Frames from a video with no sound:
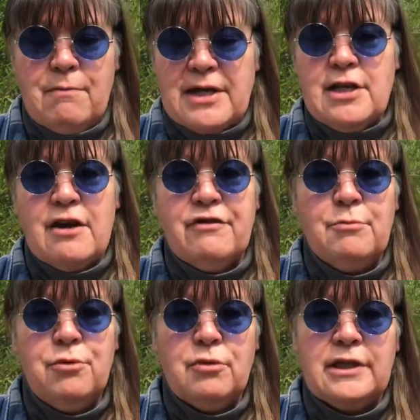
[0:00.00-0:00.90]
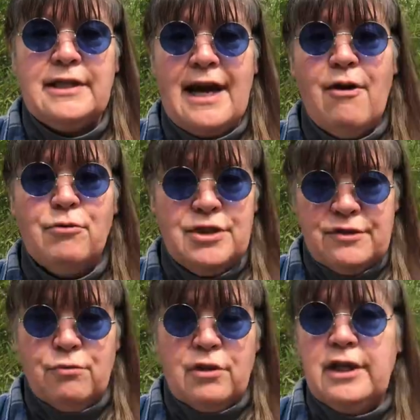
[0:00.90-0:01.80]
my diaphragm pulling down, which
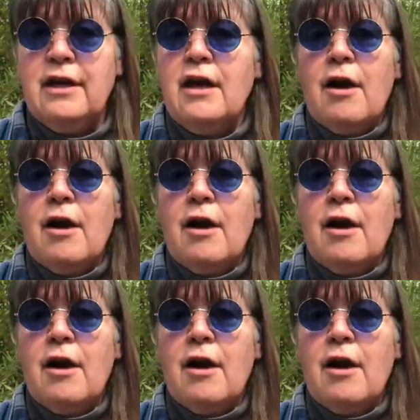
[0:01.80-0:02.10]
is really